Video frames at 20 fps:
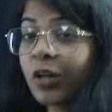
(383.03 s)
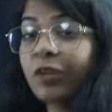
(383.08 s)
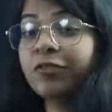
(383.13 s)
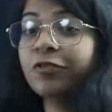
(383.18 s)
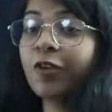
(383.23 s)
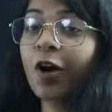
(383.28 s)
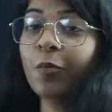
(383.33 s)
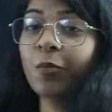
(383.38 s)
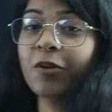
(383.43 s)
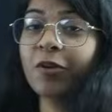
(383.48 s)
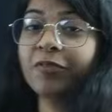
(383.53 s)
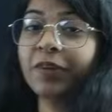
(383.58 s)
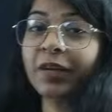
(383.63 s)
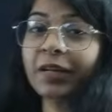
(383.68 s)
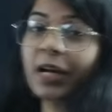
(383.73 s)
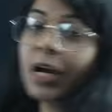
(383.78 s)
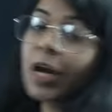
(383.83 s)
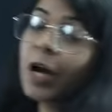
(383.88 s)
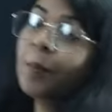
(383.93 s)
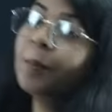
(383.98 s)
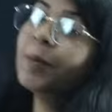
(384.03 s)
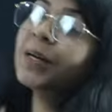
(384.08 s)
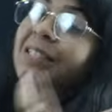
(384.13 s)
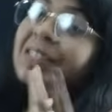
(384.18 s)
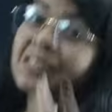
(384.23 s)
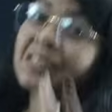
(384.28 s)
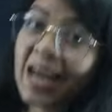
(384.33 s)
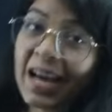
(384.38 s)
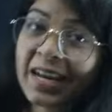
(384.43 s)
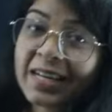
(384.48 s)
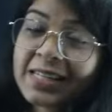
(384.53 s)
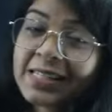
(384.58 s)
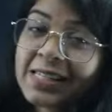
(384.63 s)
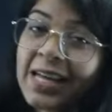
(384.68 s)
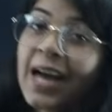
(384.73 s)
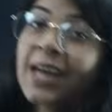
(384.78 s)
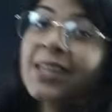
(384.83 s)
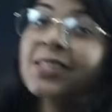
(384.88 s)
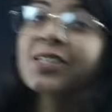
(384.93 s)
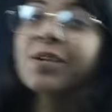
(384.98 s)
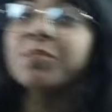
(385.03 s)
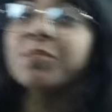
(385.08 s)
form of it. But science has some